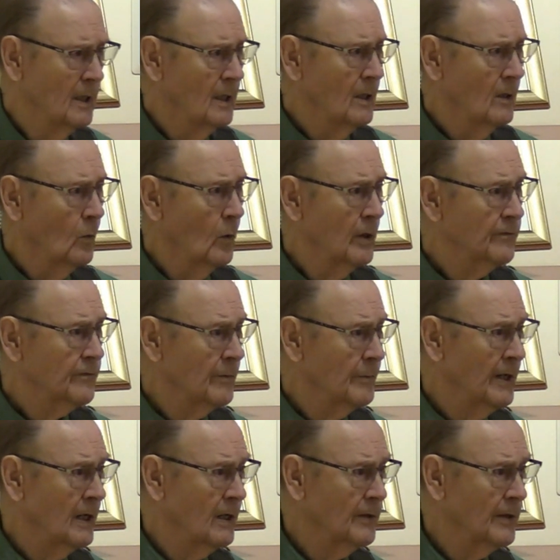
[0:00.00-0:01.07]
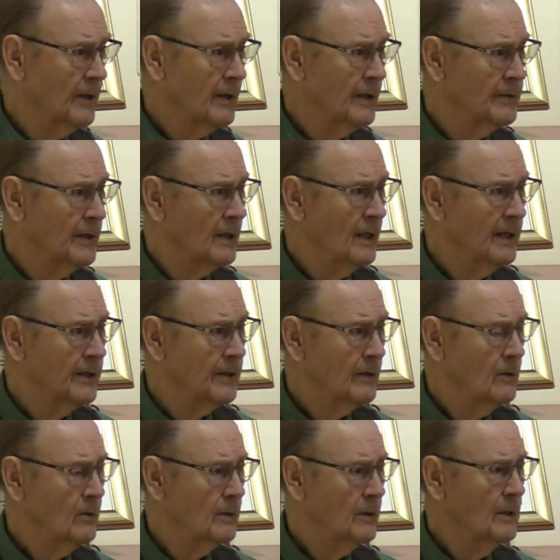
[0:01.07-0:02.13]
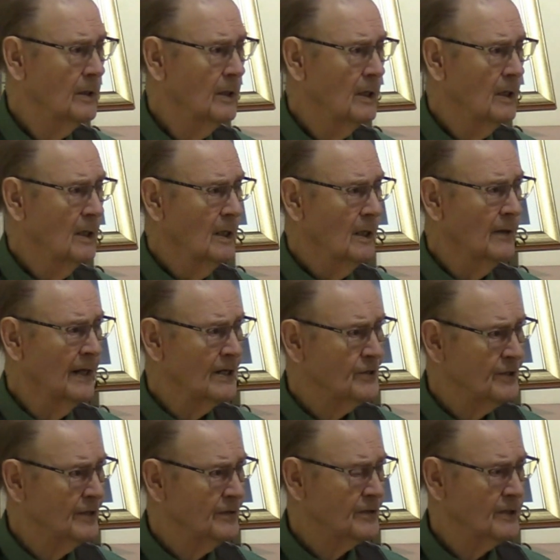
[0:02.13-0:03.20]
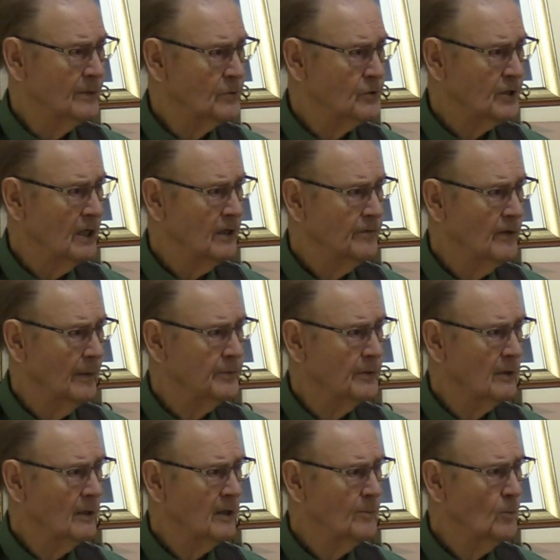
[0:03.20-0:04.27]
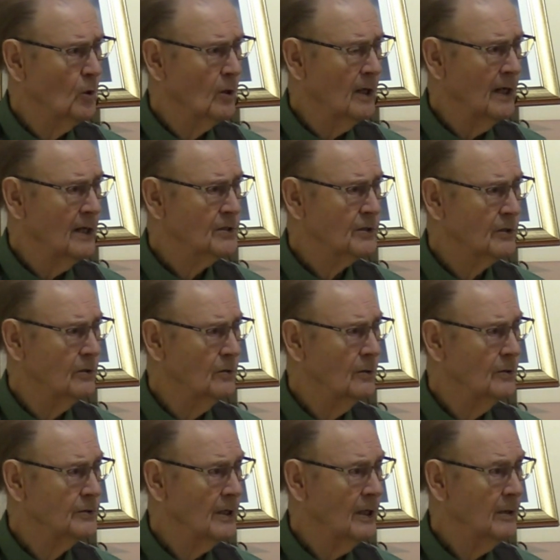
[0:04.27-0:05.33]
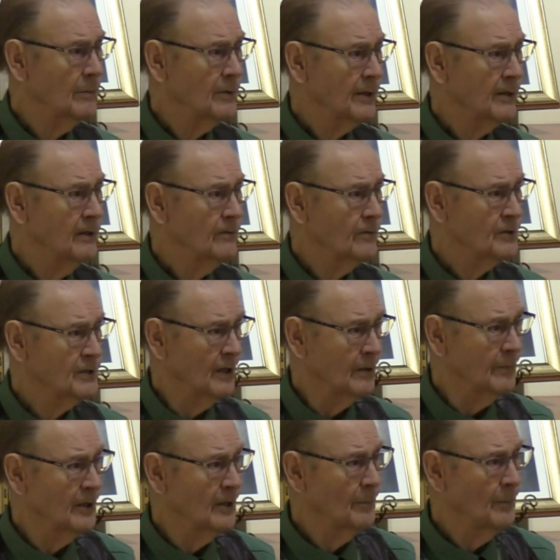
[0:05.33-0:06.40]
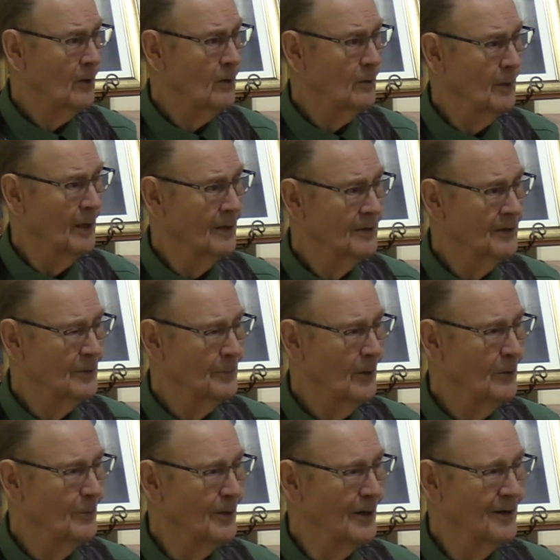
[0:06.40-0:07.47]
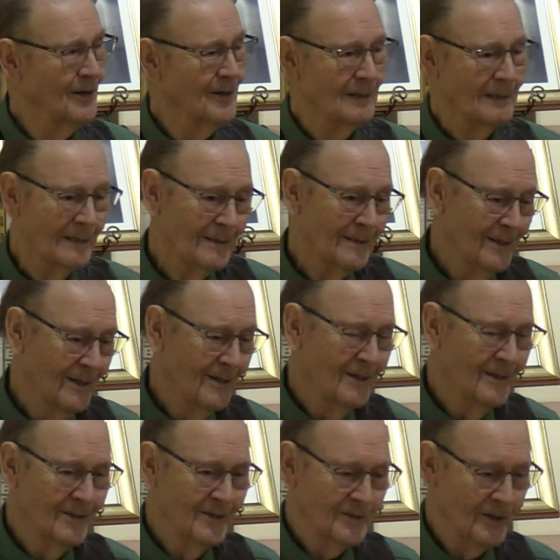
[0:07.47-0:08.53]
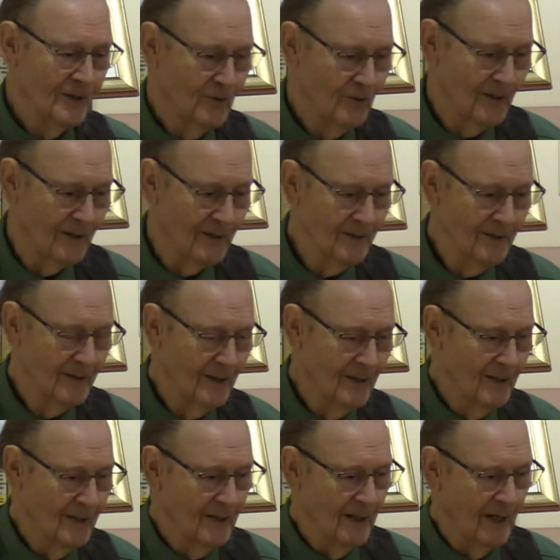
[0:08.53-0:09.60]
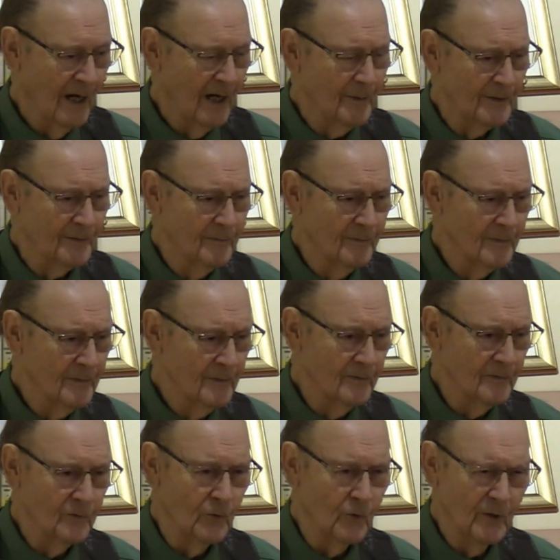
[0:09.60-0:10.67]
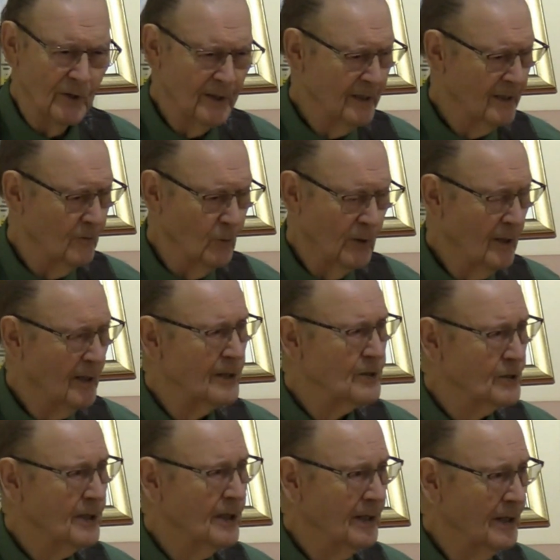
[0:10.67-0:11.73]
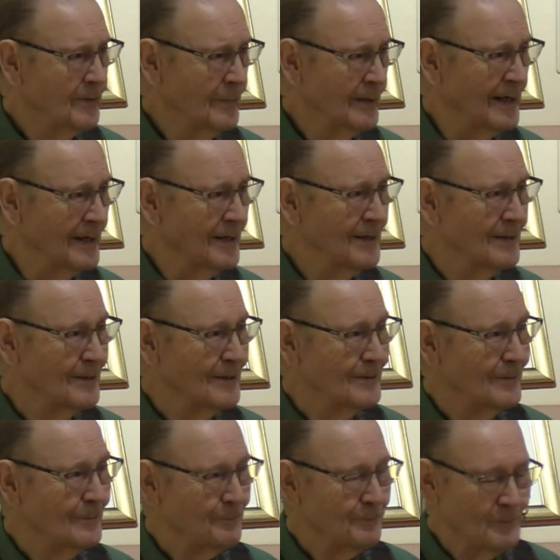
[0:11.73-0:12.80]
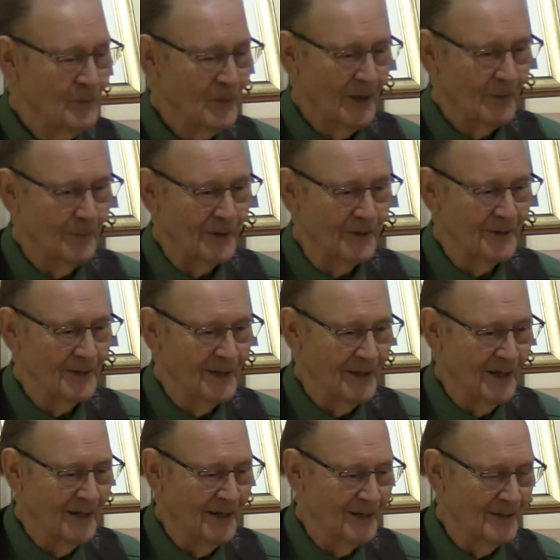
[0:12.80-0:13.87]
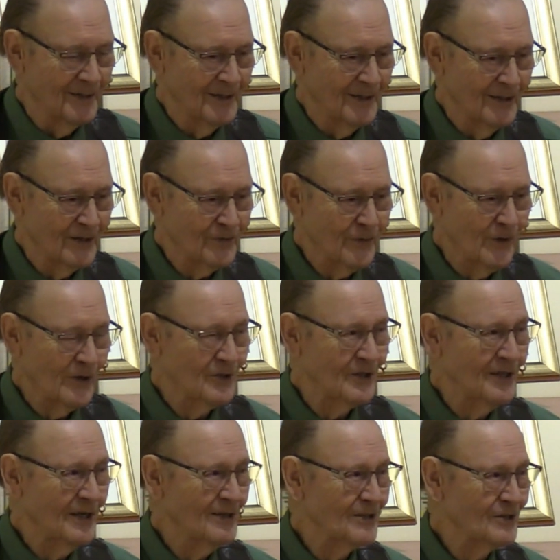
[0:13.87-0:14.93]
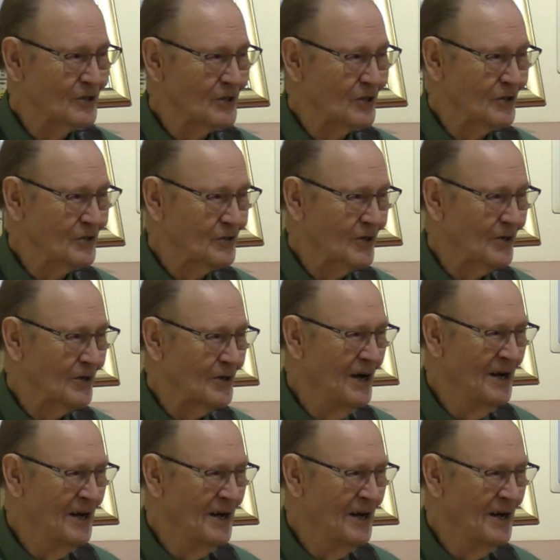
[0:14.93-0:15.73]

one from down there, and then later on, they sent some stuff up to Claremore High School, and John McKeever sent me a diploma. diploma. So uh, I'm a, really a well-educated man. But uh, as far as English is concerned,